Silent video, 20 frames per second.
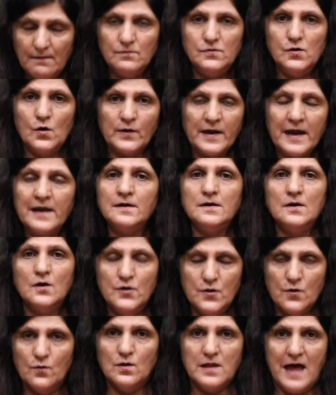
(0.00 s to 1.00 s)
You need to
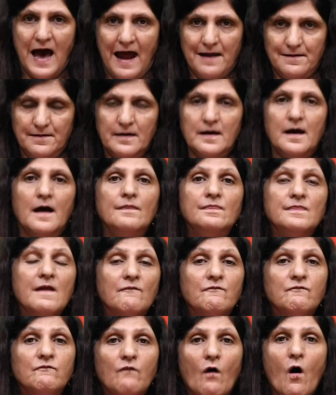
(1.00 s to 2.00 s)
do that.
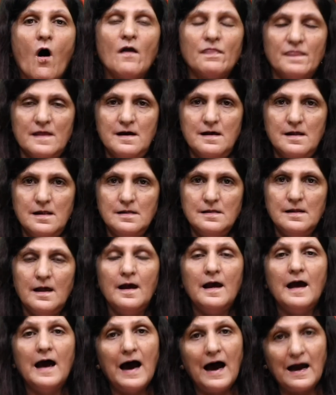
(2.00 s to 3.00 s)
The fourth is,
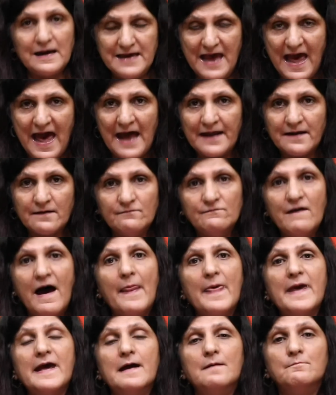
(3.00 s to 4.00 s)
again,
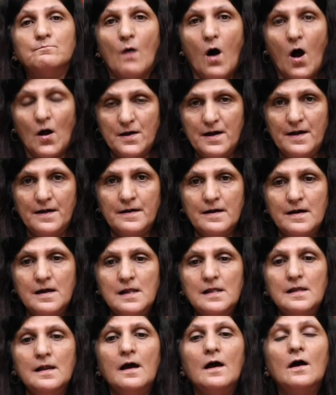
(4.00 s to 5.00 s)
very important,
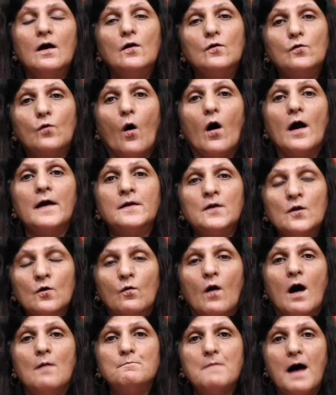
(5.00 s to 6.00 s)
is going
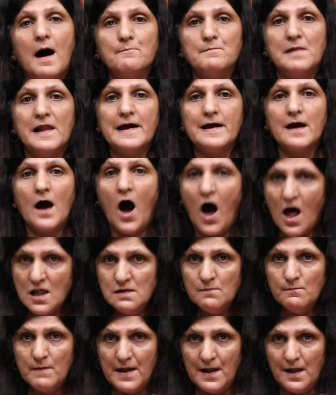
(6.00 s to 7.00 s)
to a public
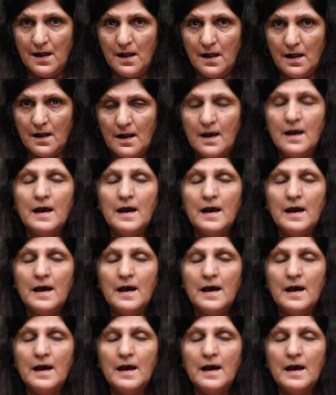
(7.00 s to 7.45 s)
hospital.